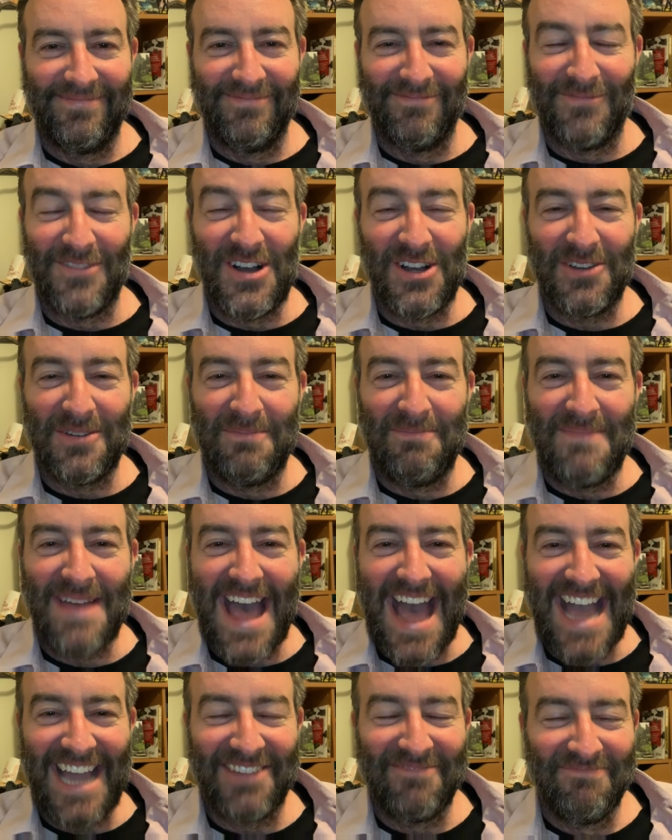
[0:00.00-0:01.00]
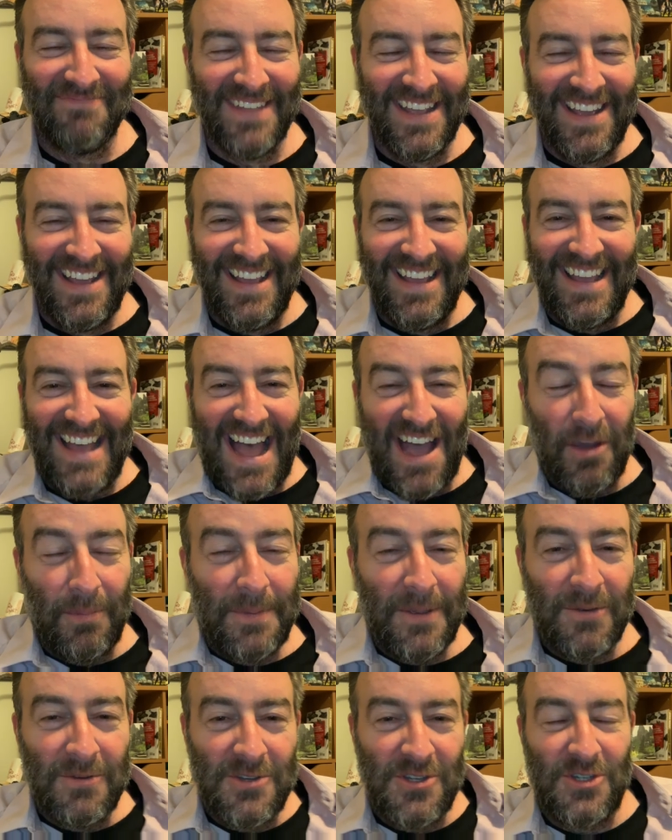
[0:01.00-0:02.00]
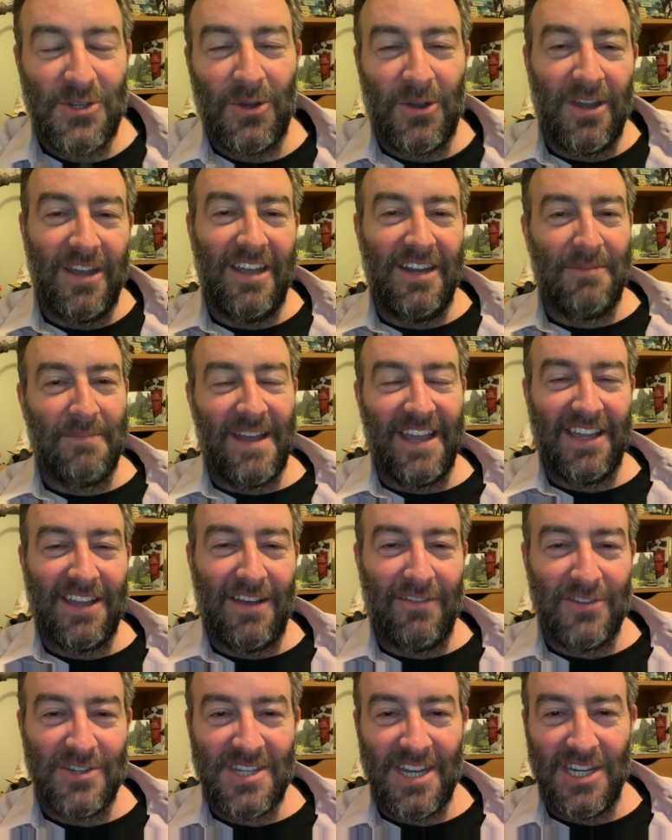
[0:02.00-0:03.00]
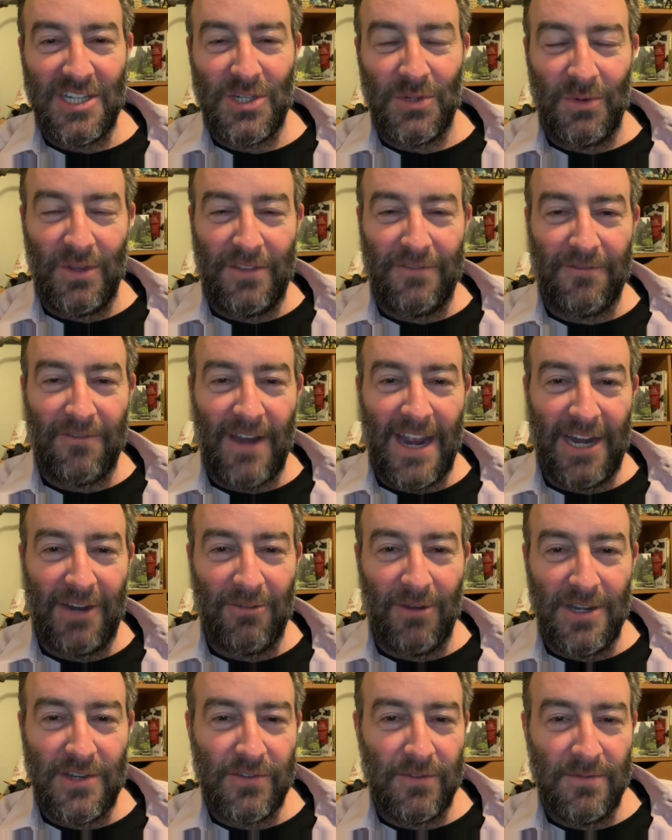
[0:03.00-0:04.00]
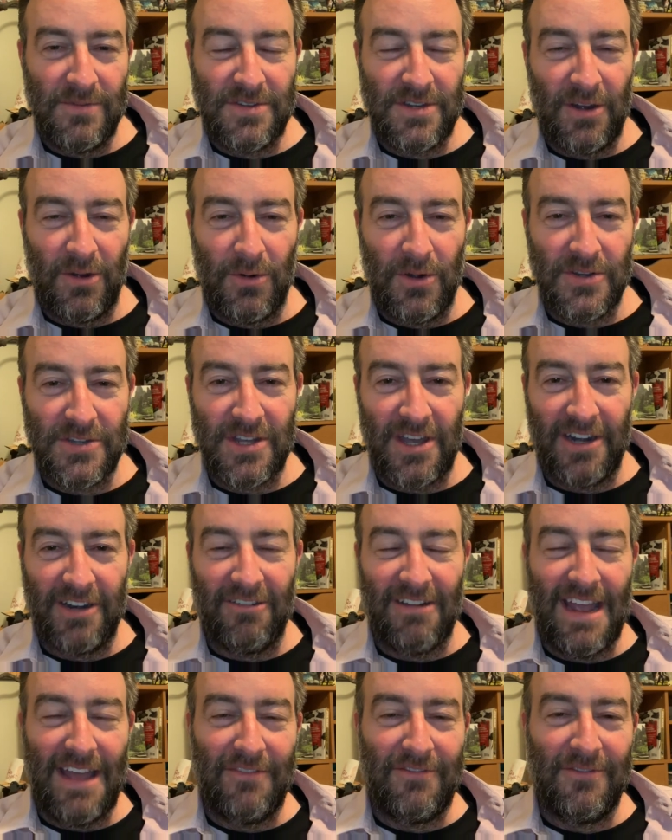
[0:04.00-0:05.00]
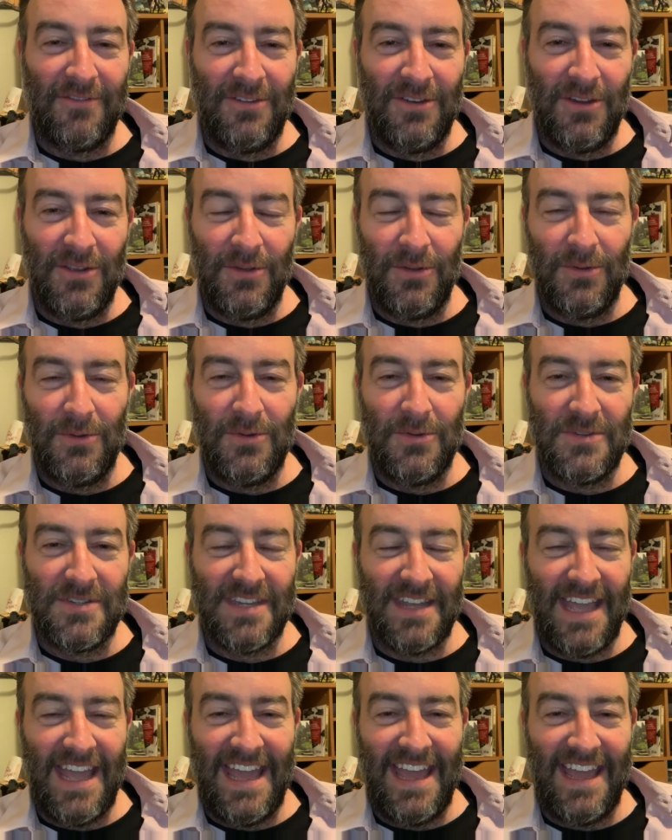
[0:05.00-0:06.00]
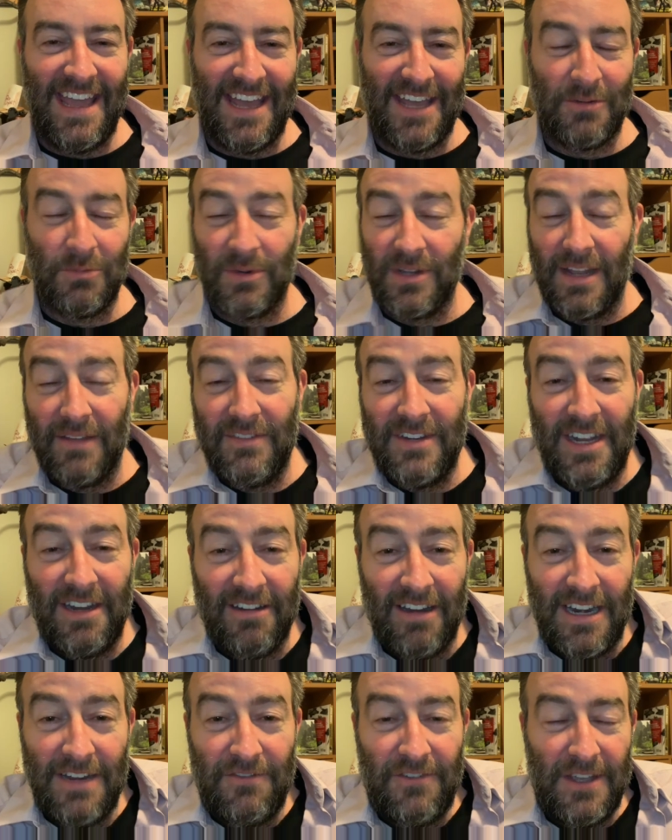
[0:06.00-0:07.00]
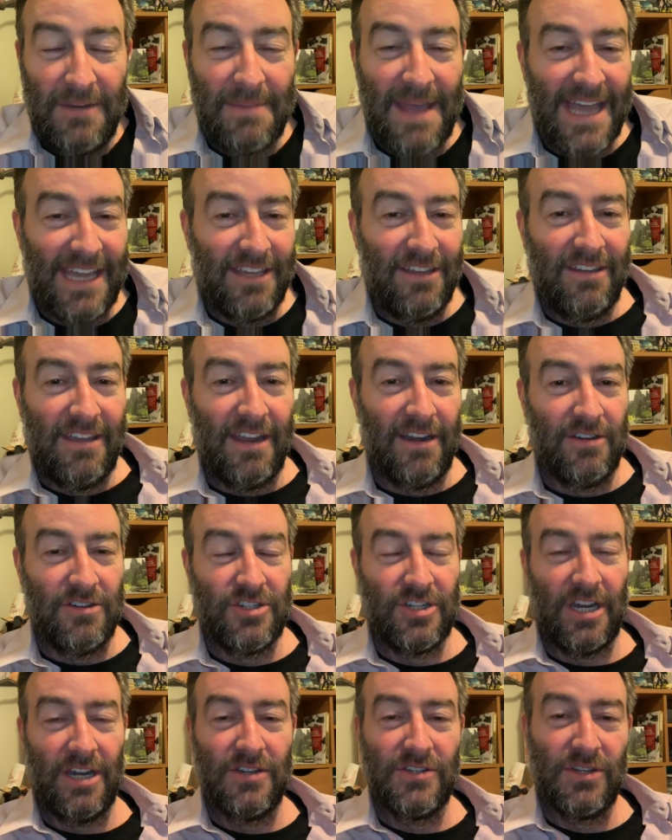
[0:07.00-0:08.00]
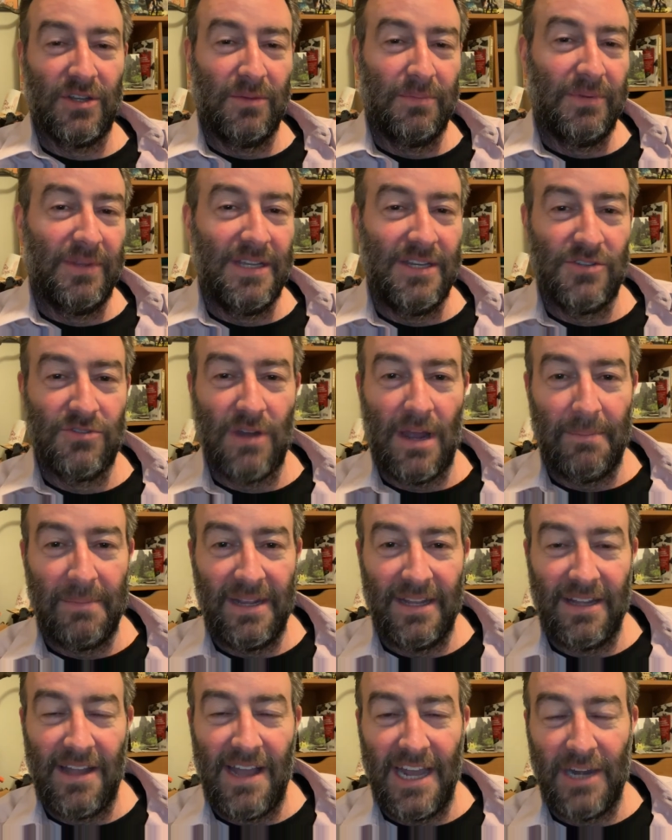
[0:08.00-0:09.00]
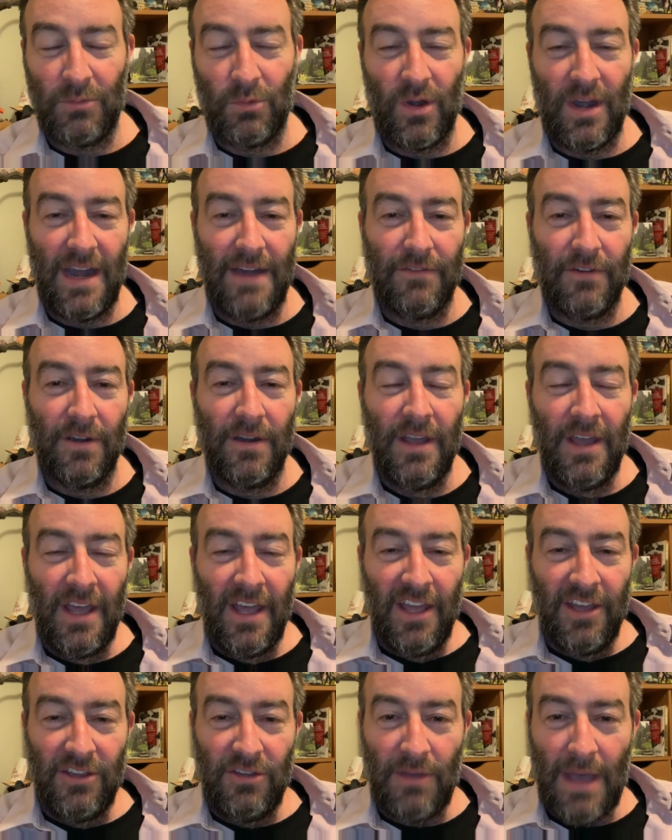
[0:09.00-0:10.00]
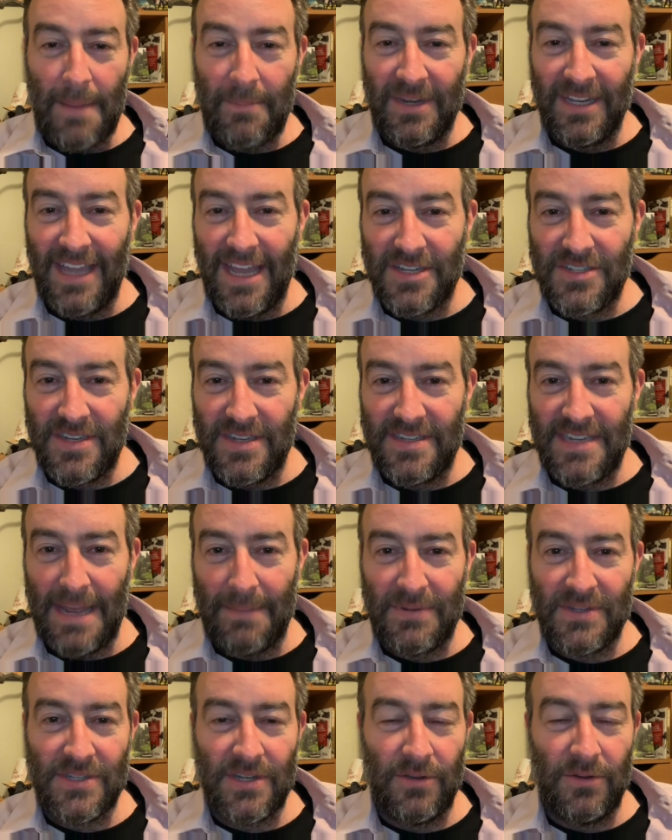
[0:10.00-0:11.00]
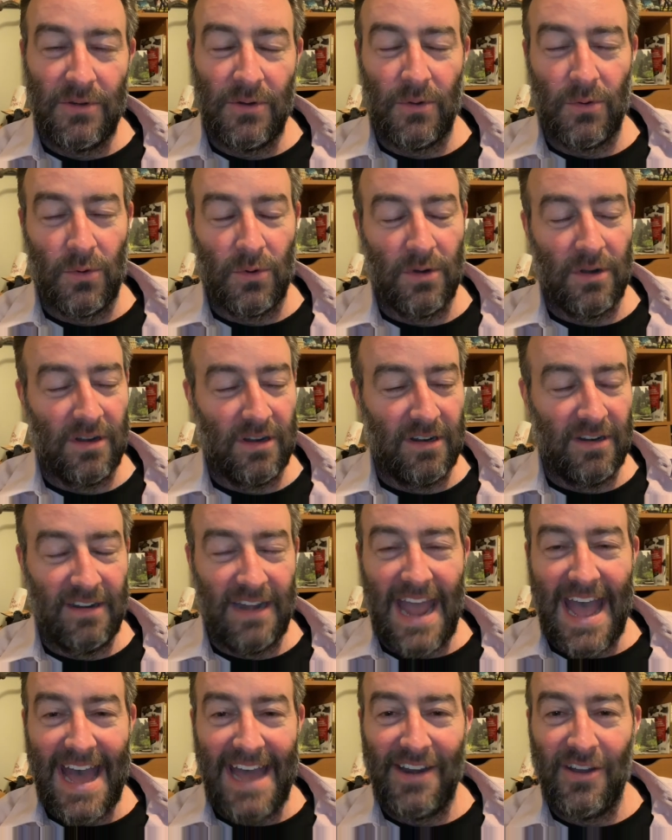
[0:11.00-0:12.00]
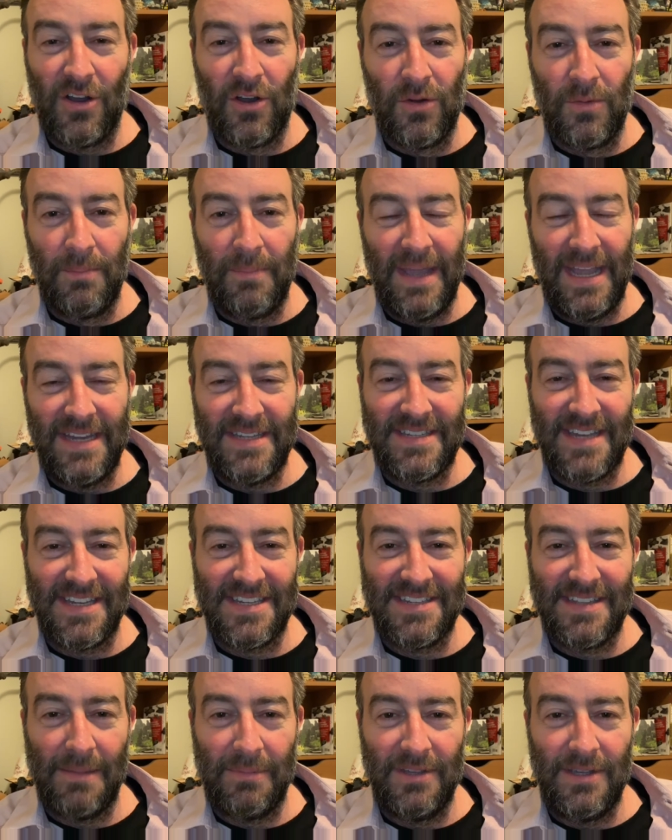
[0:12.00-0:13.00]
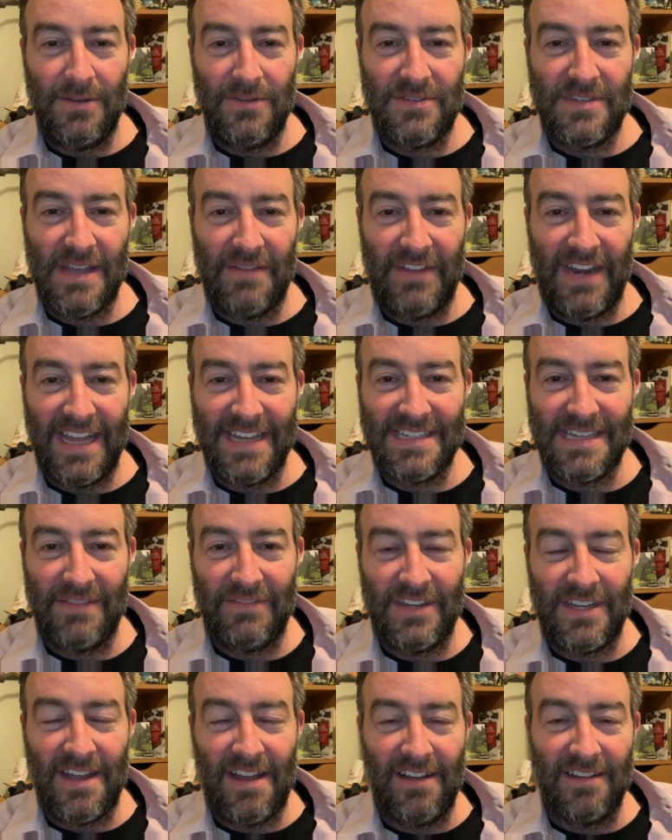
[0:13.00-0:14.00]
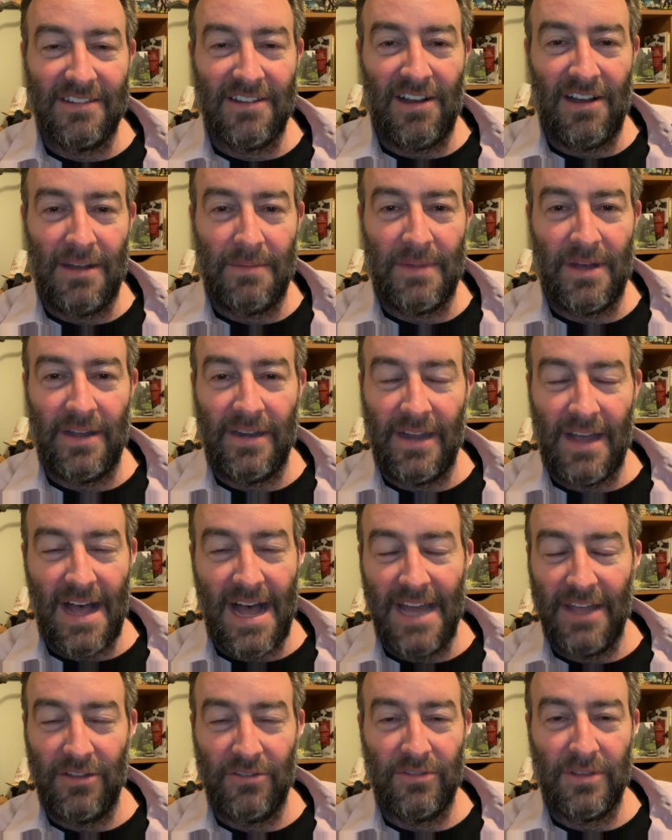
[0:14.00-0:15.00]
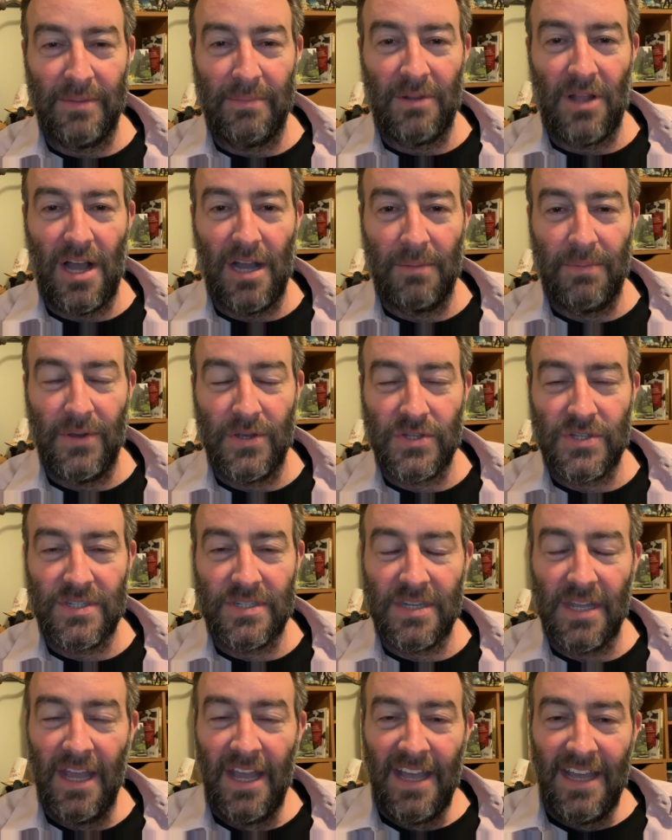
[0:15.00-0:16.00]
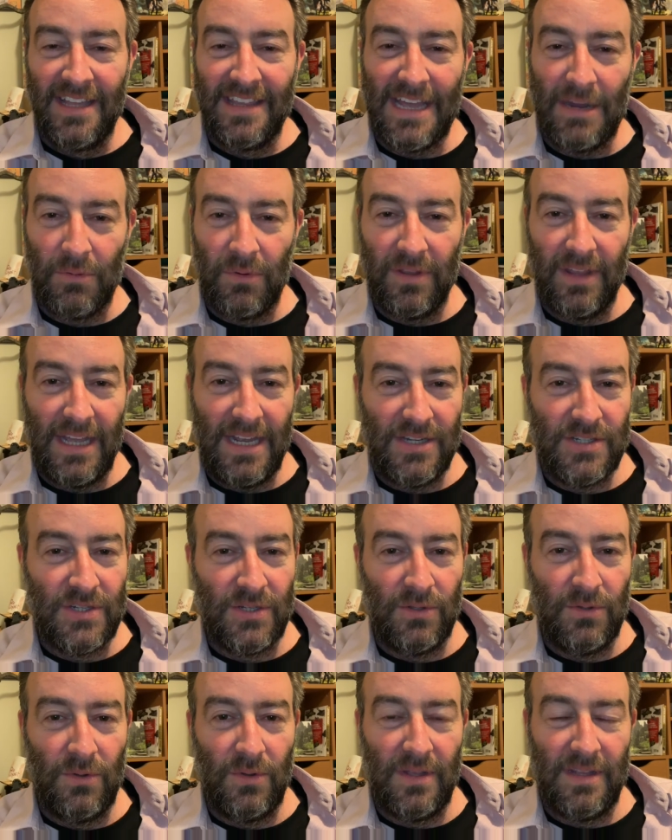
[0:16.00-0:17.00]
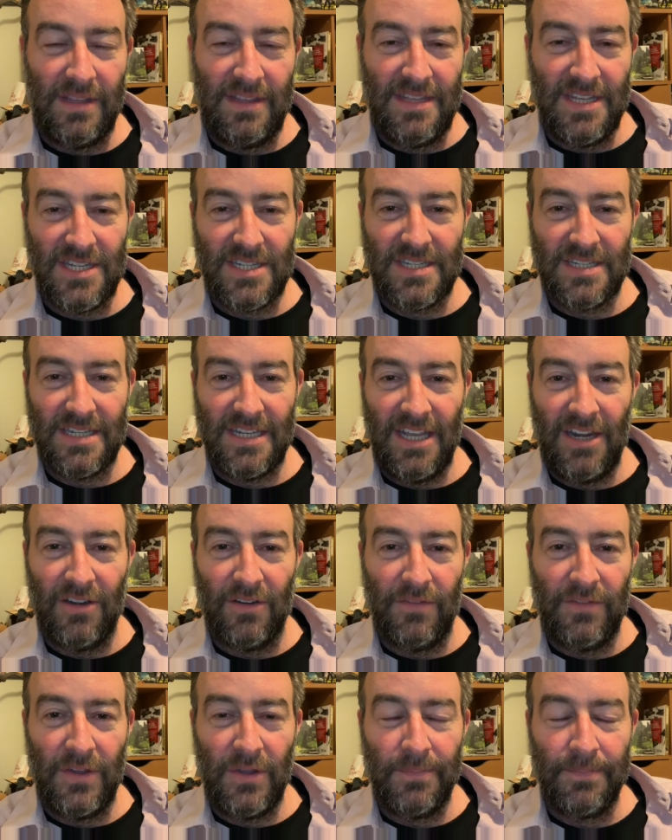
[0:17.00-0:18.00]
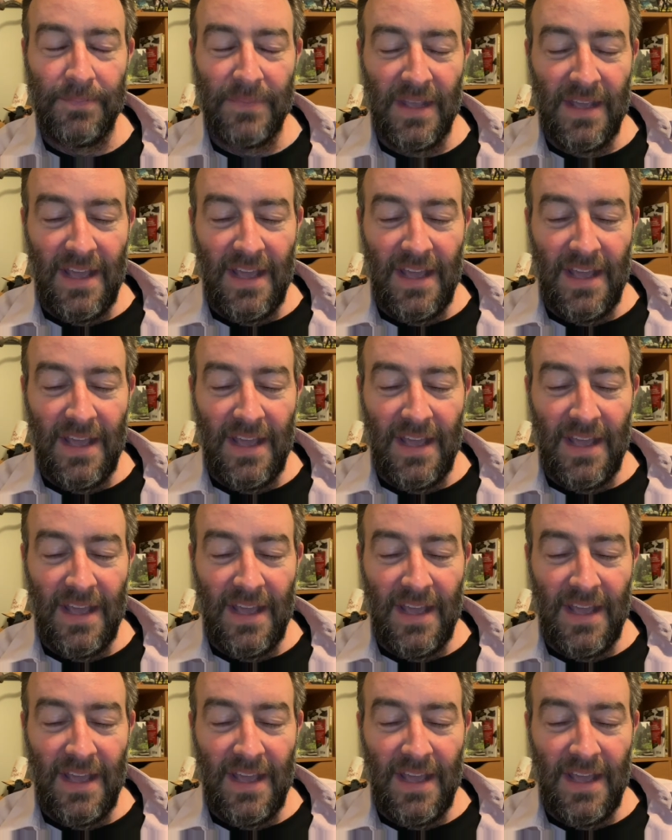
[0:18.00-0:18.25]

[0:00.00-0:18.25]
Welcome back. I hope you enjoyed my conversation with Frank Rich from Star Wars Autograph News, and would love to hear any feedback you care to share, so please drop me a line wherever you happen to catch this episode, or at home base, sw7x7.com, on either of the blog posts that relate to this interview.